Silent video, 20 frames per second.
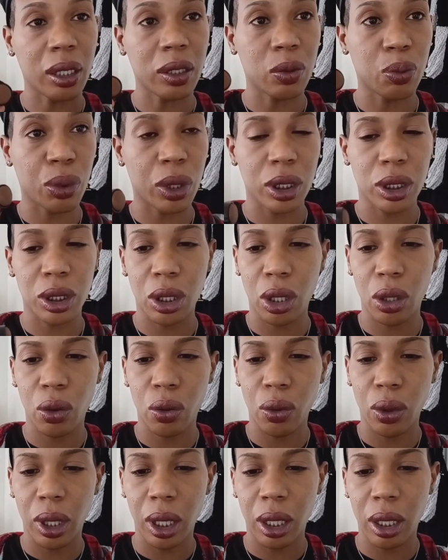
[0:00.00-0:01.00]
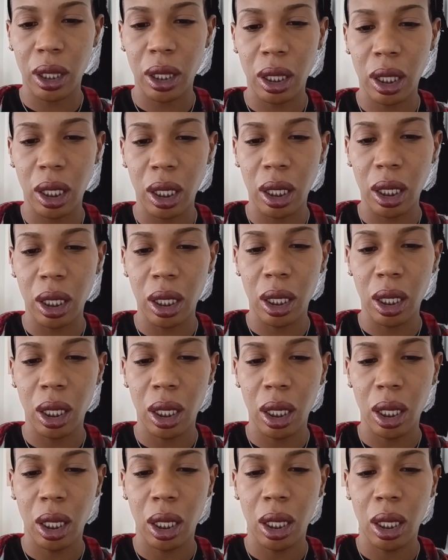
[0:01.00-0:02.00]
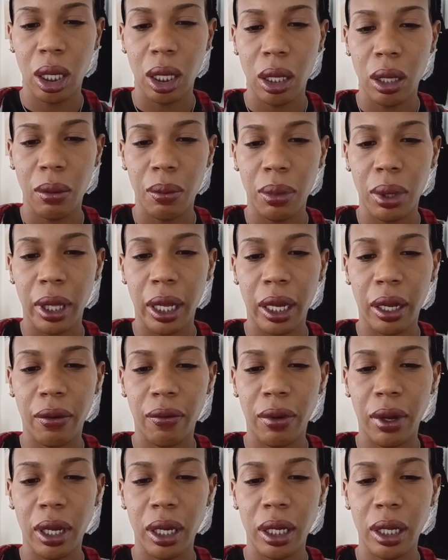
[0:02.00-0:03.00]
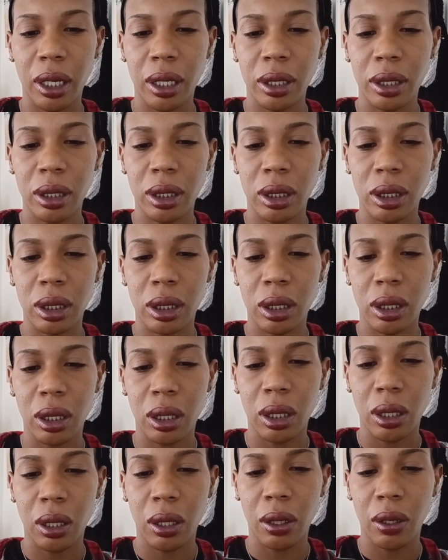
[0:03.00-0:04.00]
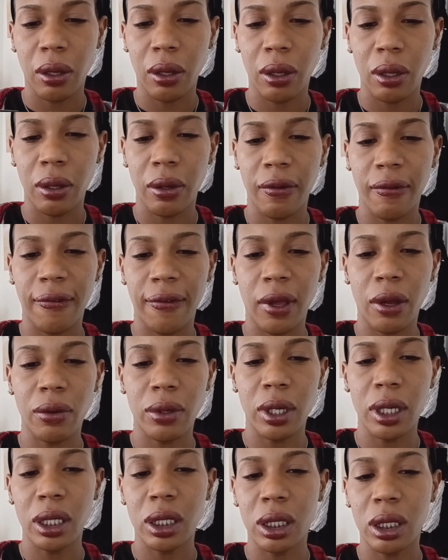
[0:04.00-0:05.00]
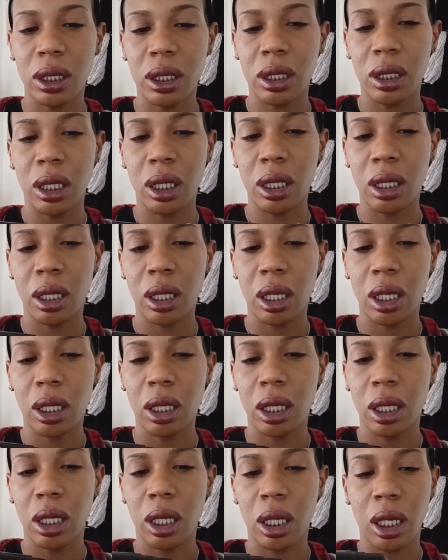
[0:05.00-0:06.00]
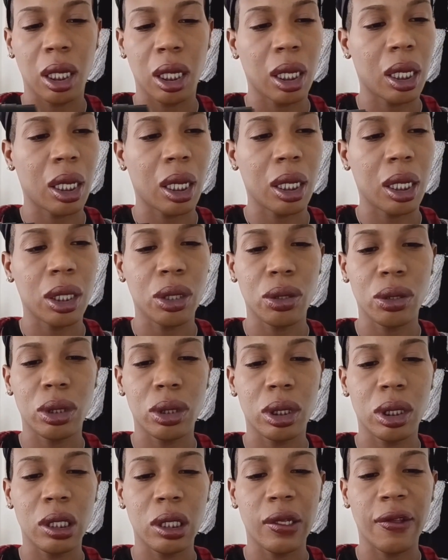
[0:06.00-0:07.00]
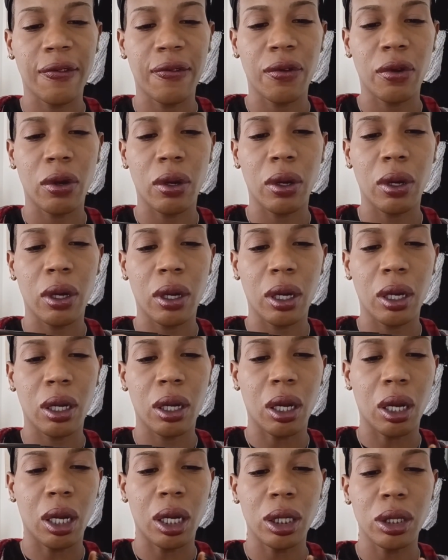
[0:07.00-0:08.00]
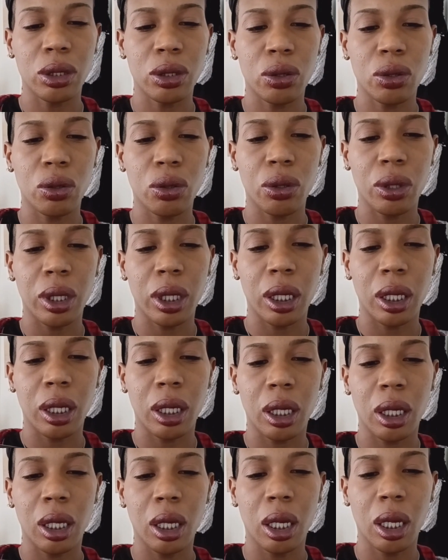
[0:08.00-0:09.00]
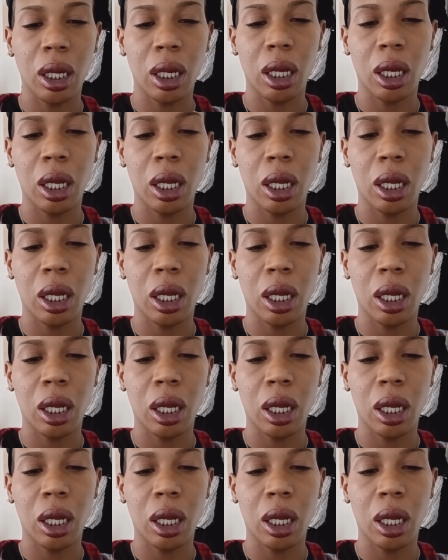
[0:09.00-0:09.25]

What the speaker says: Espresso in the Black Radiance foundation stick, and I use this for contouring